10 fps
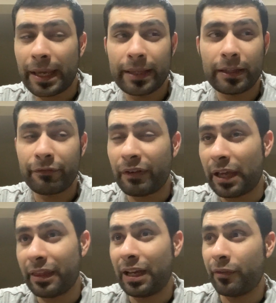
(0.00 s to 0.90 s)
and then
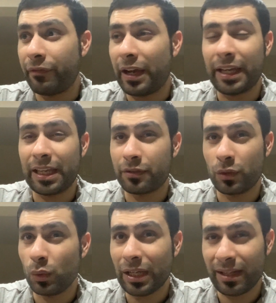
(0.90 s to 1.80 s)
fight that fight against
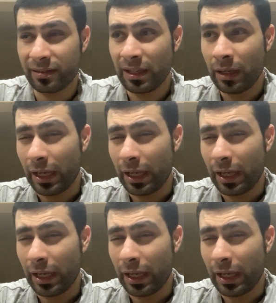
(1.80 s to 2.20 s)
Ugas?